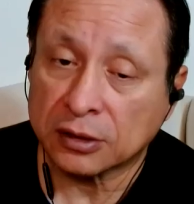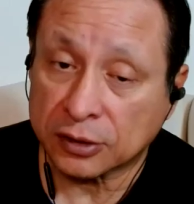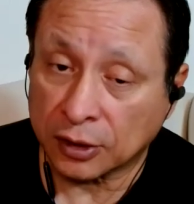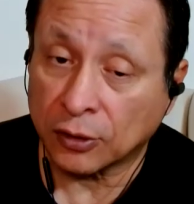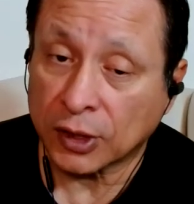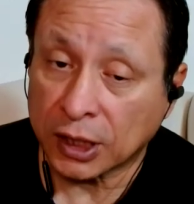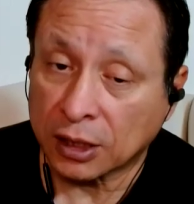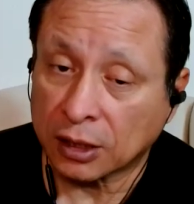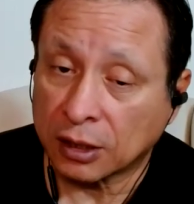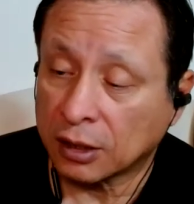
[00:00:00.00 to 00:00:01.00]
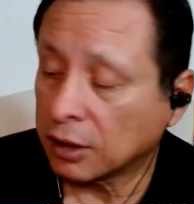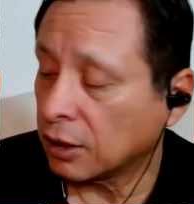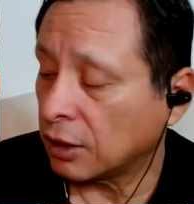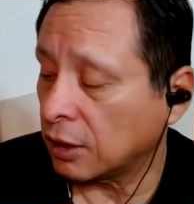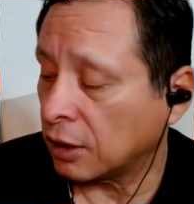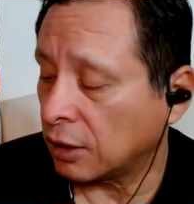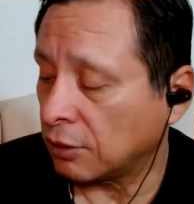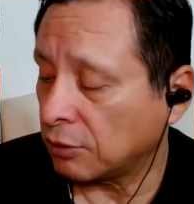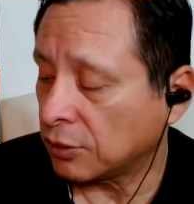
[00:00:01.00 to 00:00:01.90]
slowly. Uh,